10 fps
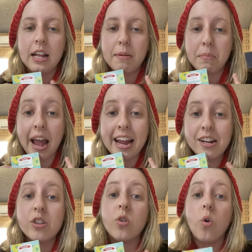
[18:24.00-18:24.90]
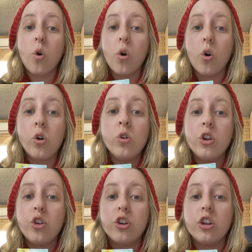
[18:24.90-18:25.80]
paint, or
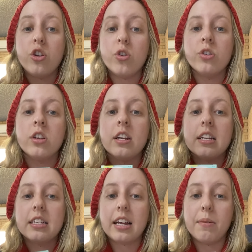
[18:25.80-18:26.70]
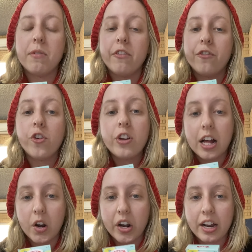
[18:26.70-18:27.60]
you can use some food
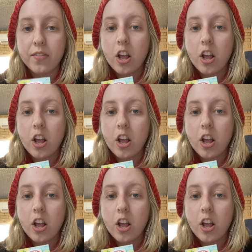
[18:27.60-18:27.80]
coloring.